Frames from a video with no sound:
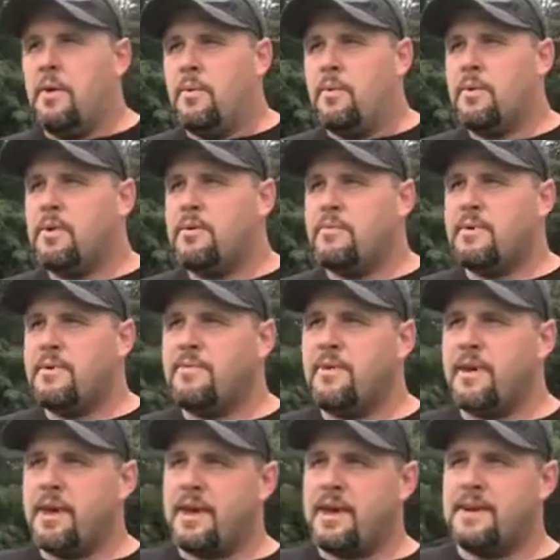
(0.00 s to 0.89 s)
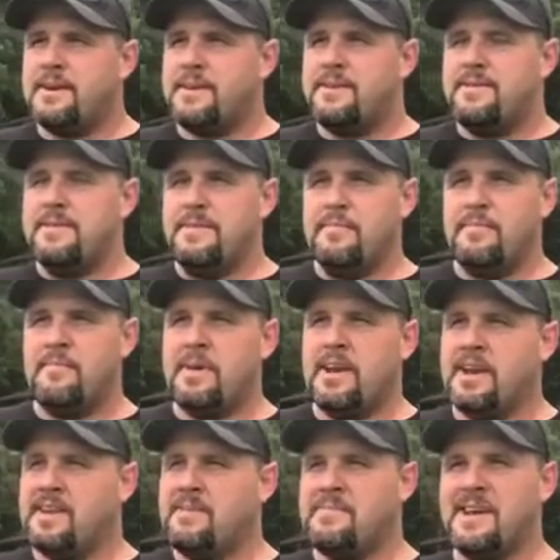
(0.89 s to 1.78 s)
Well, we've had
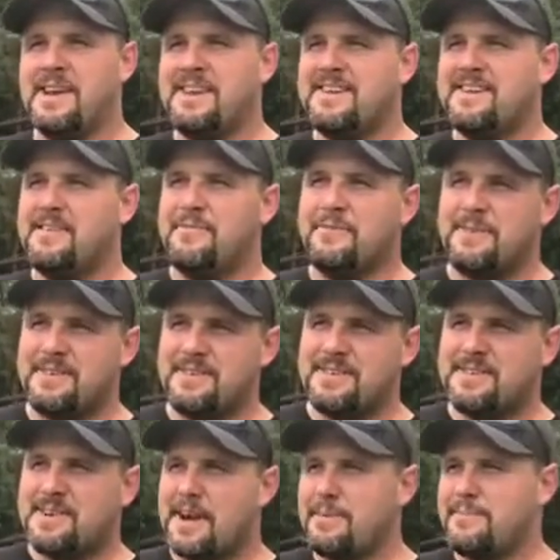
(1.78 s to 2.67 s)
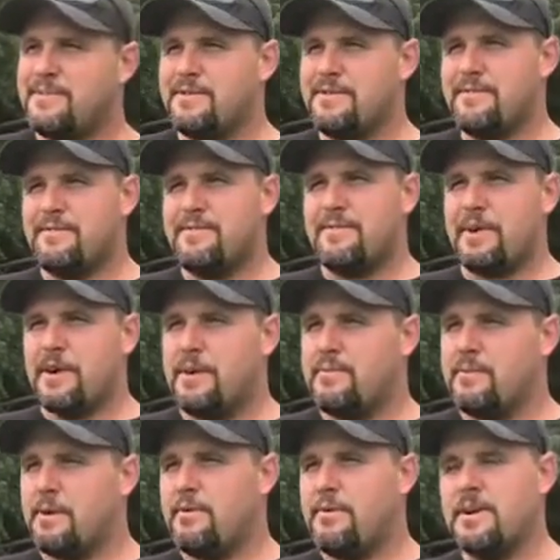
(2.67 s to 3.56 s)
many different types of
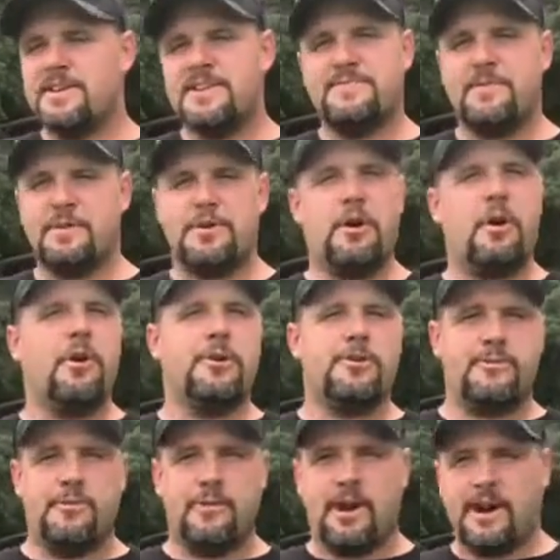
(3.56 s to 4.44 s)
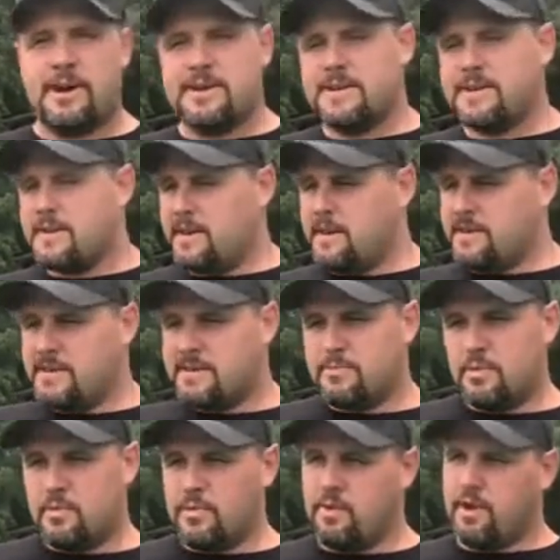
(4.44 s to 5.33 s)
requests for garden rocks.
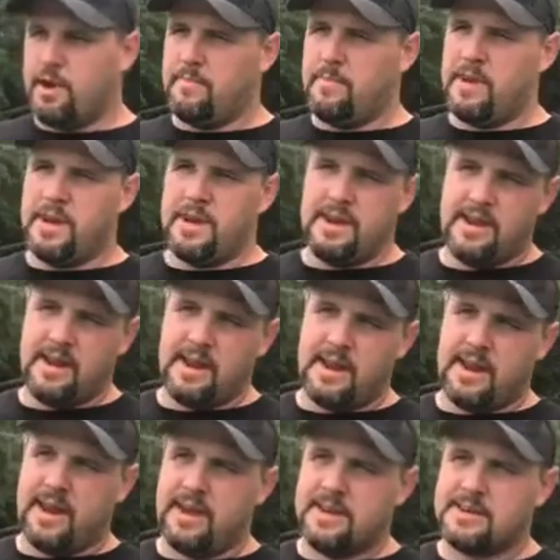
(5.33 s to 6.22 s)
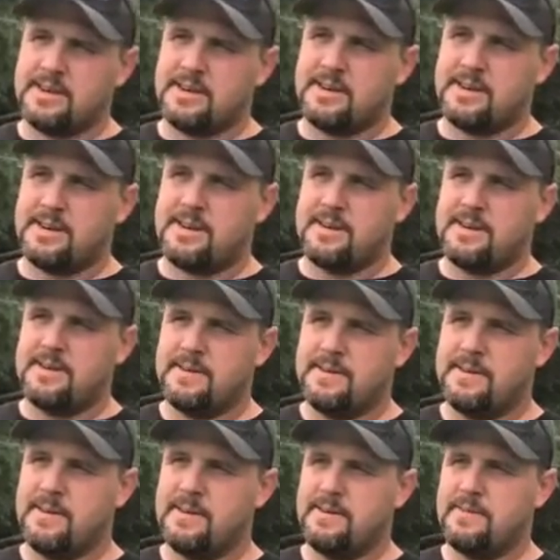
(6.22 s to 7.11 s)
Someone will come in and they'd ask
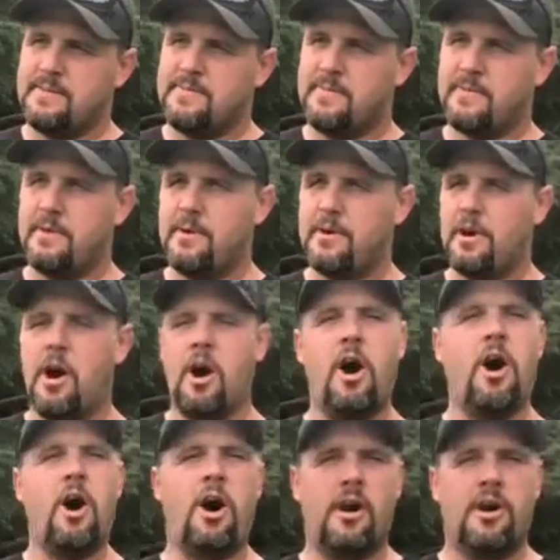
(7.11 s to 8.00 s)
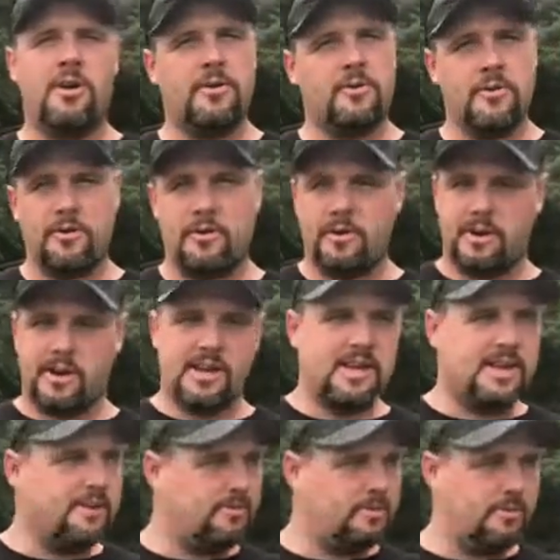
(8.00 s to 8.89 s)
for a hawk or an
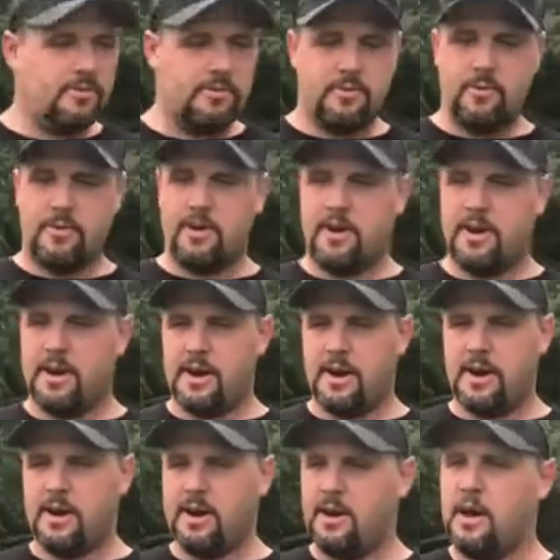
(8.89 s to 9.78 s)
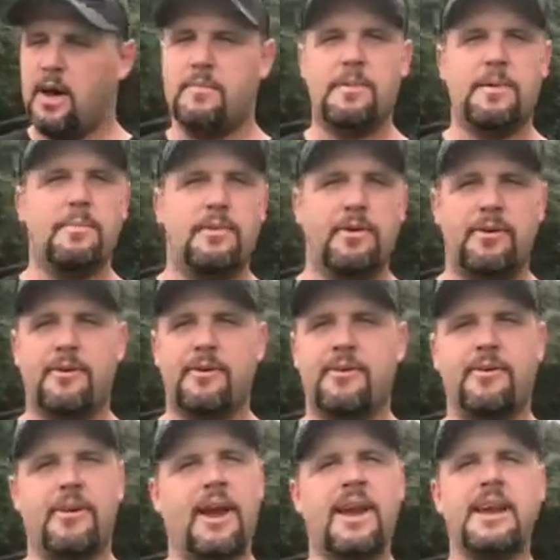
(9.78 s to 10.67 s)
eagle or a hummingbird
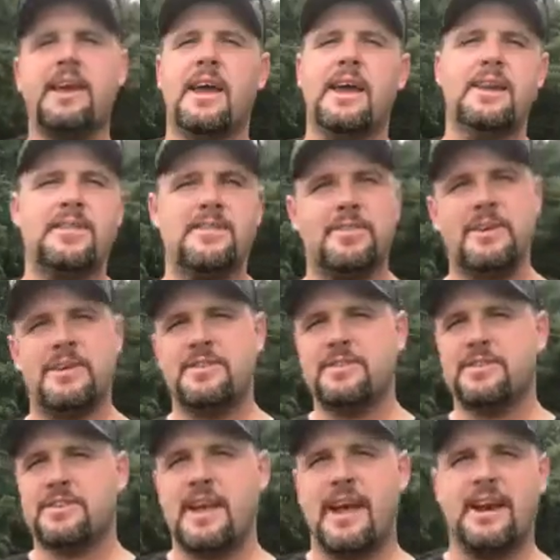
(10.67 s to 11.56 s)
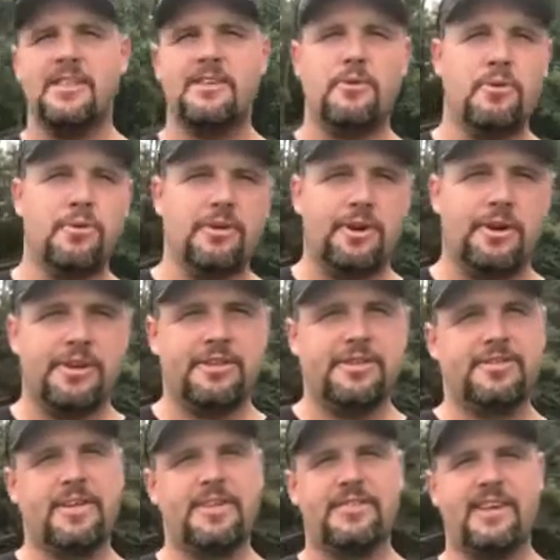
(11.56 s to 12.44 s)
or anything just out of the ordinary
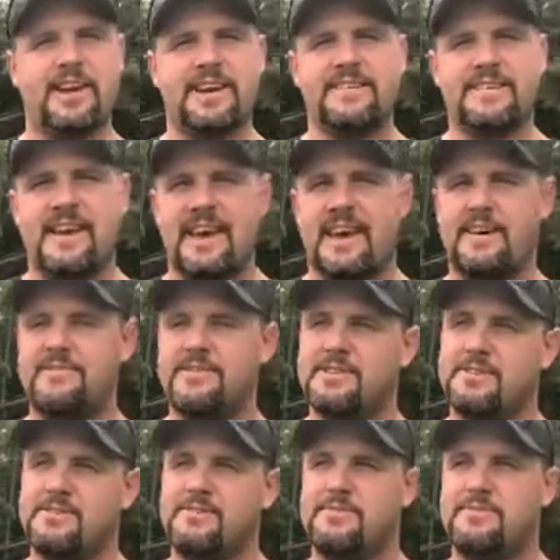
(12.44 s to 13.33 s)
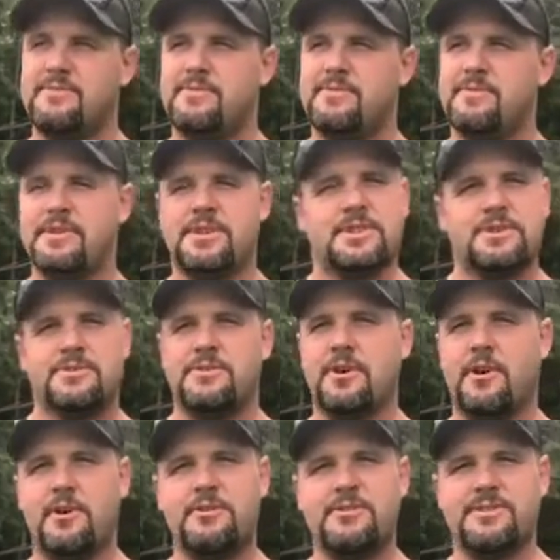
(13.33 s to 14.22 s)
that they'd like to have in just their
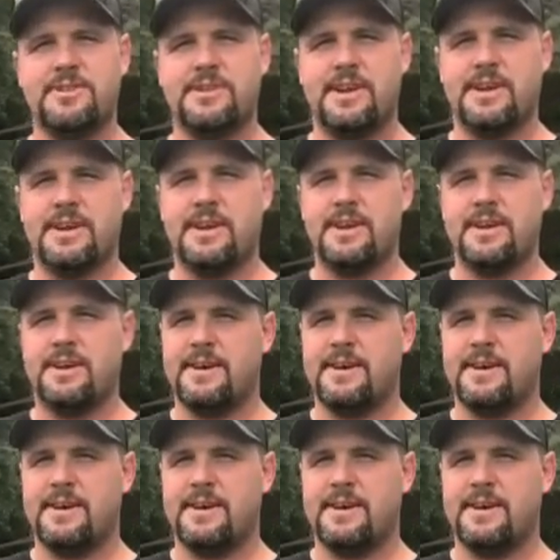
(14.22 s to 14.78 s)
garden setting.